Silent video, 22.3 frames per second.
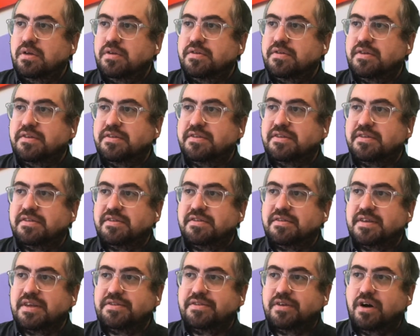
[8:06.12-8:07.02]
since this
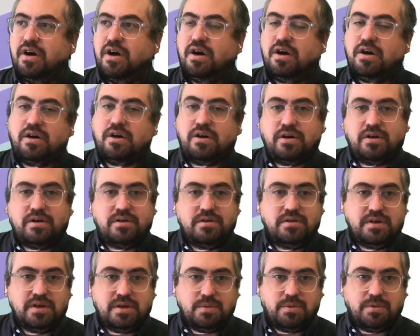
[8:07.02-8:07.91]
is set to all,
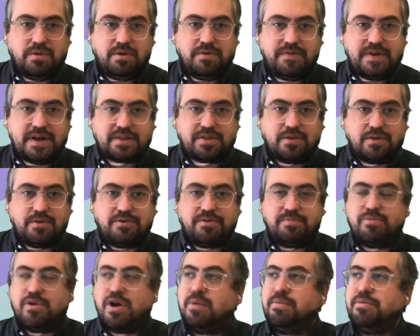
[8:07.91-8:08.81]
it will affect those
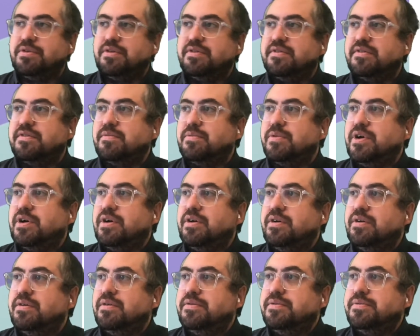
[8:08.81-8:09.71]
properties as
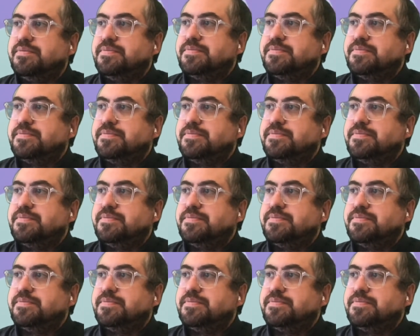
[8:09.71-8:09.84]
well.